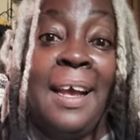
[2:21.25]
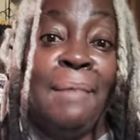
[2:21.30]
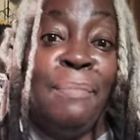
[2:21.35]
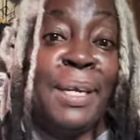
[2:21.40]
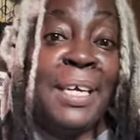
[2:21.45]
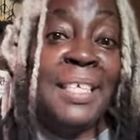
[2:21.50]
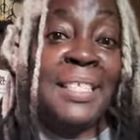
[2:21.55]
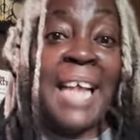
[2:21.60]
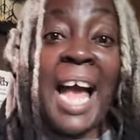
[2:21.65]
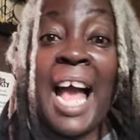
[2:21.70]

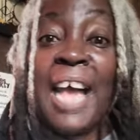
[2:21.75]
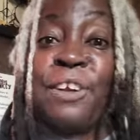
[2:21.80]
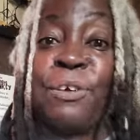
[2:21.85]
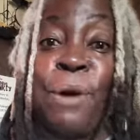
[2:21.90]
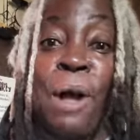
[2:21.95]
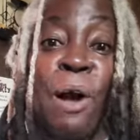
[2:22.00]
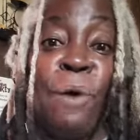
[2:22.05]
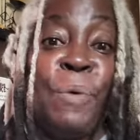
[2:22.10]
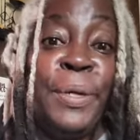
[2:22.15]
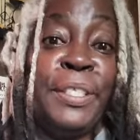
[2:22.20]
because I
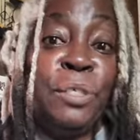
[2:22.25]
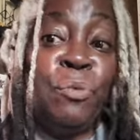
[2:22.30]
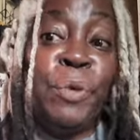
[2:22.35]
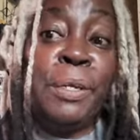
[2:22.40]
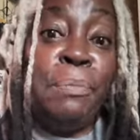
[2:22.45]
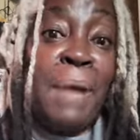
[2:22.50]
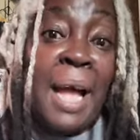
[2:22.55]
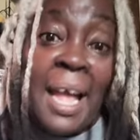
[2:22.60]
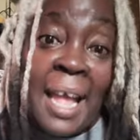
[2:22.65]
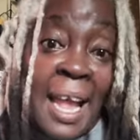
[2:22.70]
don't always
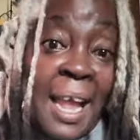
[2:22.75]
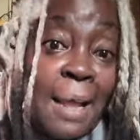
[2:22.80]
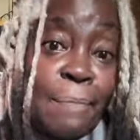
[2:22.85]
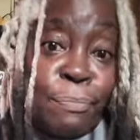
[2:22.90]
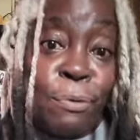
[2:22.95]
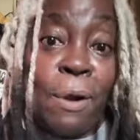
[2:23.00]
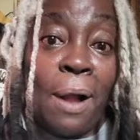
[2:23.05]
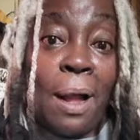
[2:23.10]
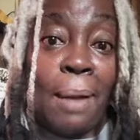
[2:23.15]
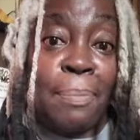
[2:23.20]
read my hand
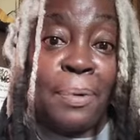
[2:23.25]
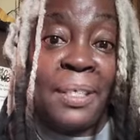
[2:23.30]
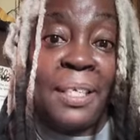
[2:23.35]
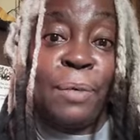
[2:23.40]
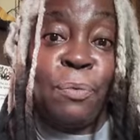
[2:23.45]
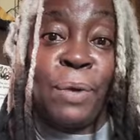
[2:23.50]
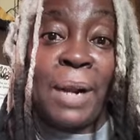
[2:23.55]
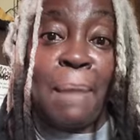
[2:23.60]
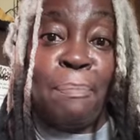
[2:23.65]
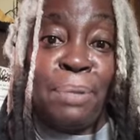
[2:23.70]
properly
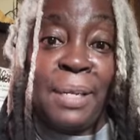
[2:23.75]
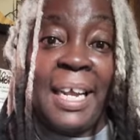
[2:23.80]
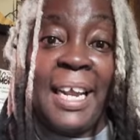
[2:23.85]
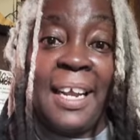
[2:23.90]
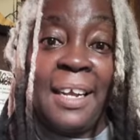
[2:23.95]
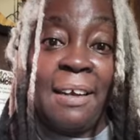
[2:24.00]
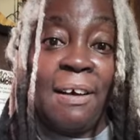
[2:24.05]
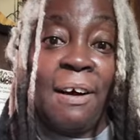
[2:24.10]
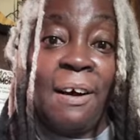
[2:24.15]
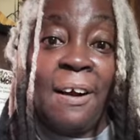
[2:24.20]
when I'm
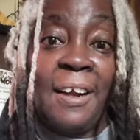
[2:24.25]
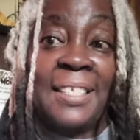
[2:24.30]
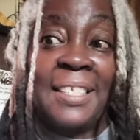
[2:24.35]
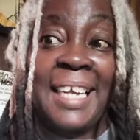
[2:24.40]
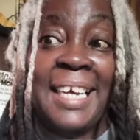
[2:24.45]
playing cards.